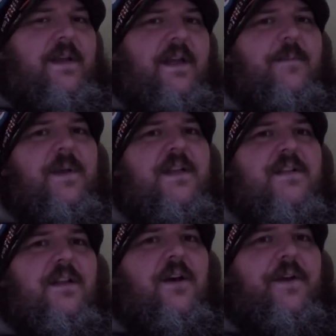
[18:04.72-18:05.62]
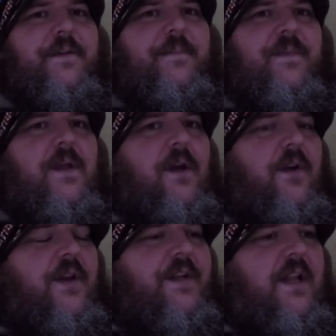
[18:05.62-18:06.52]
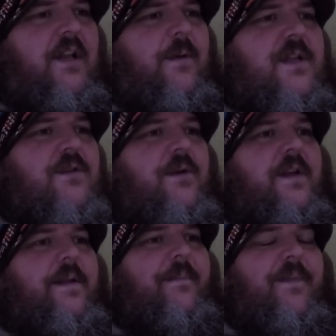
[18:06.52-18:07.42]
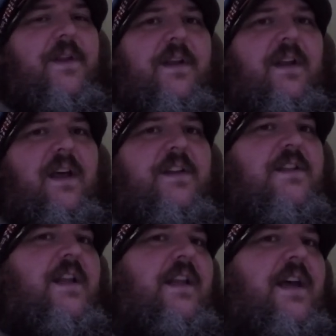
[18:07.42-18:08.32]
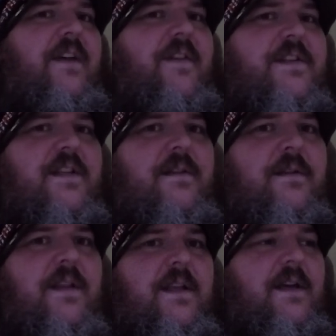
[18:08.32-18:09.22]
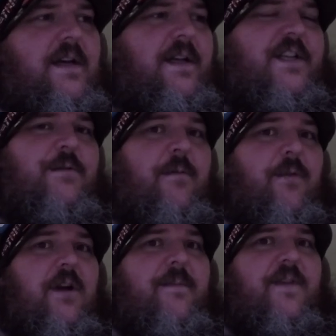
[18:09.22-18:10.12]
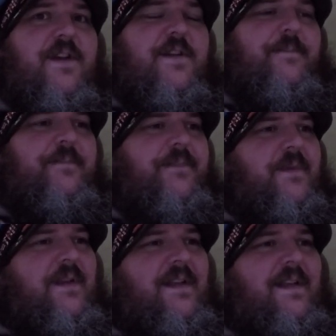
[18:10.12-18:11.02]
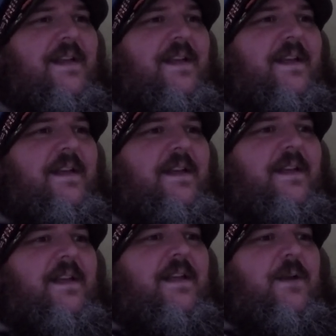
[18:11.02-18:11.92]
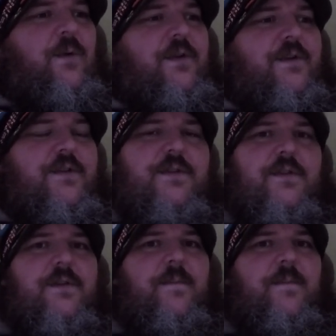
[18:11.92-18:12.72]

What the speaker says: It means a lot. I'm going to tell you a wee story. I just had a guy visiting the swim where I'm fishing. He was,